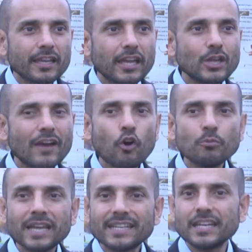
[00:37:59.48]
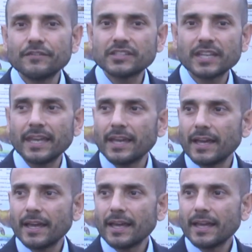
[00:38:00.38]
Can you have objectivity?
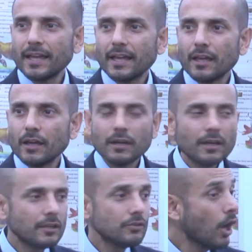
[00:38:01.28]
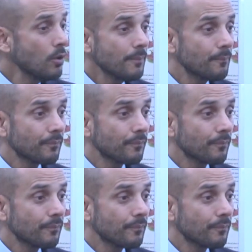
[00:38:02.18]
No?